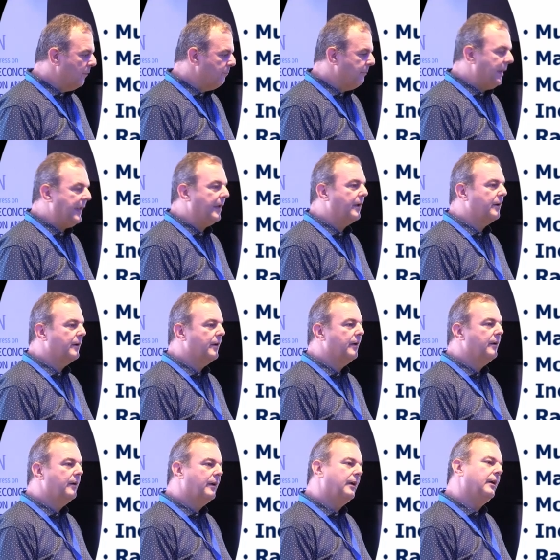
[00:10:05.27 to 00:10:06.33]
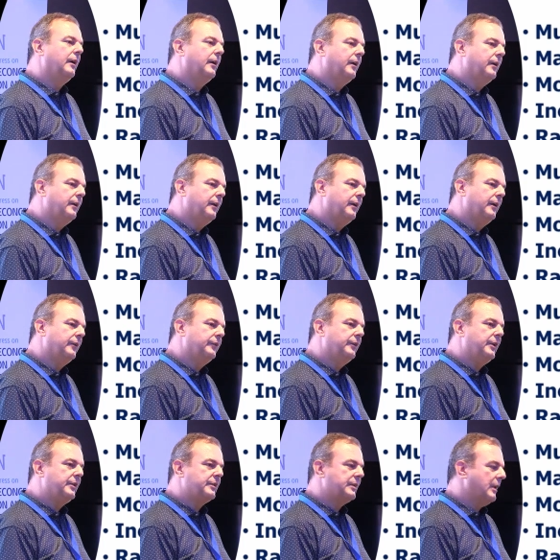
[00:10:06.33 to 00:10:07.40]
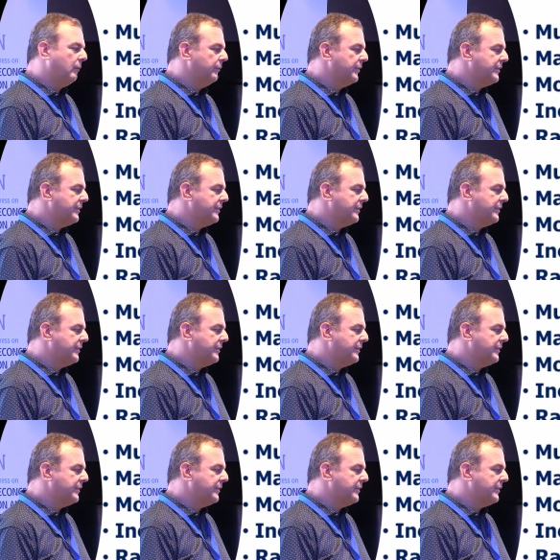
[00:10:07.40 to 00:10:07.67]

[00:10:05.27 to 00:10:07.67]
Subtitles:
being these now